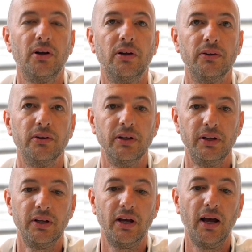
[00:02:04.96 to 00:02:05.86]
on
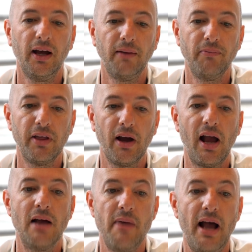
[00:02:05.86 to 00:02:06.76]
the
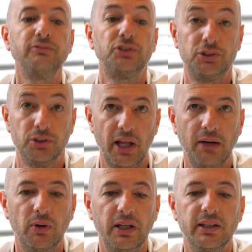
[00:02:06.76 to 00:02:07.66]
IMF should
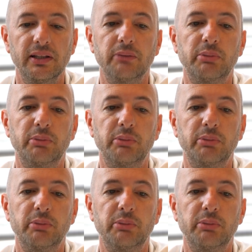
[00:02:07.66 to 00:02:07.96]
they win the